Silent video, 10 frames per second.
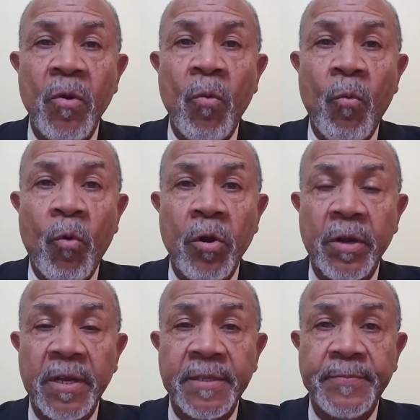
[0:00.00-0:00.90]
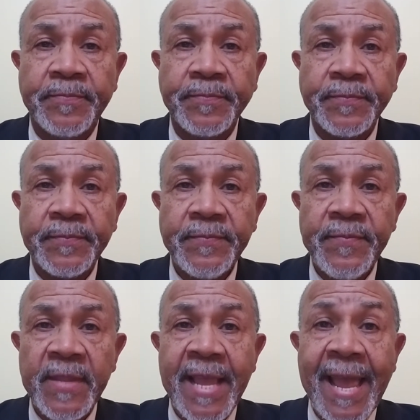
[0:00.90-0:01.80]
work
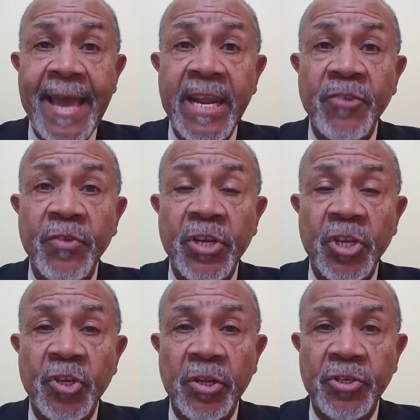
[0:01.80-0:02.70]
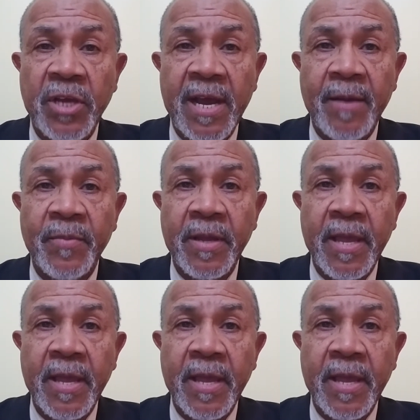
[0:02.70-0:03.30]
at a traditional job.